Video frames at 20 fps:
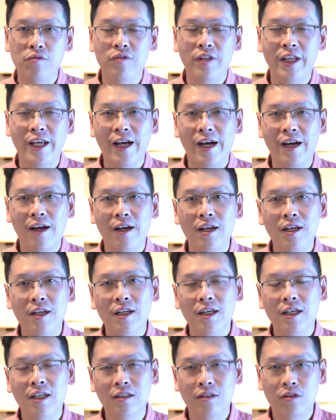their
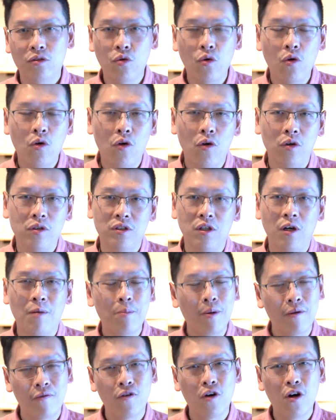scores or
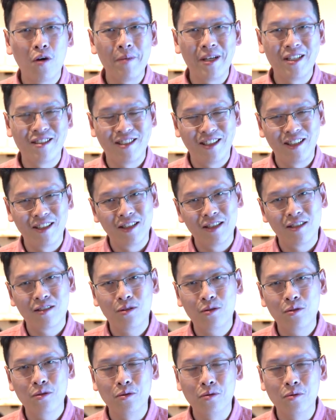performance in the
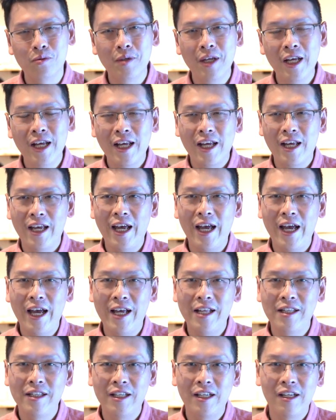school.
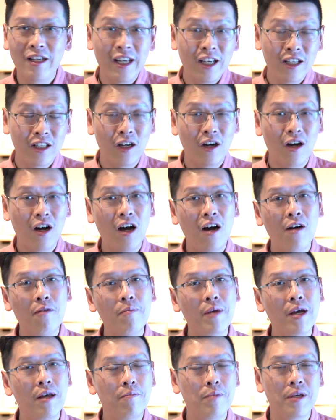And later on,
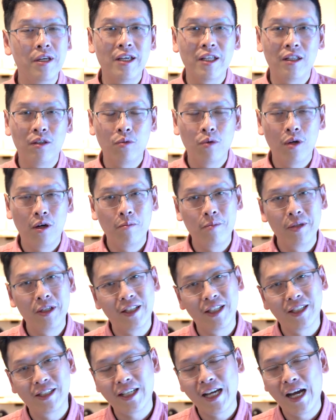maybe it will be
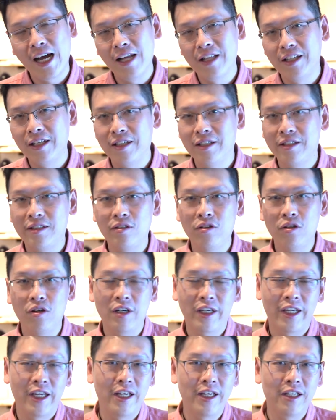decided
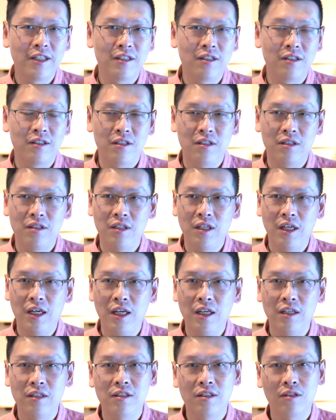your kids'
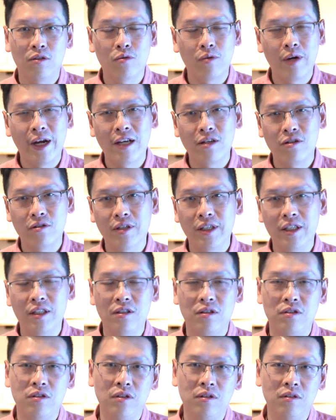
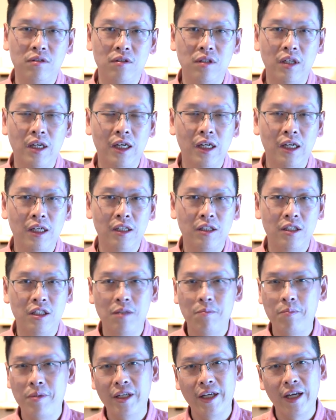graduation
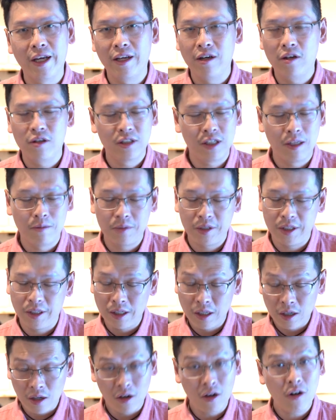GPA or something.
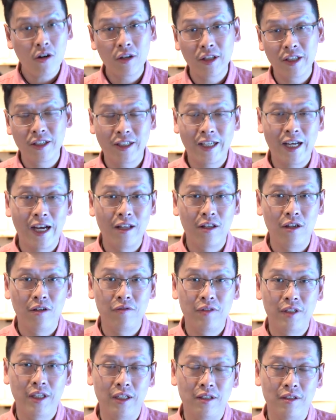All these kind
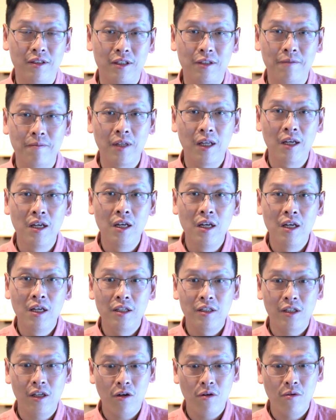of things.
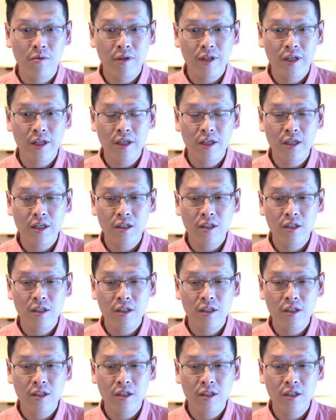So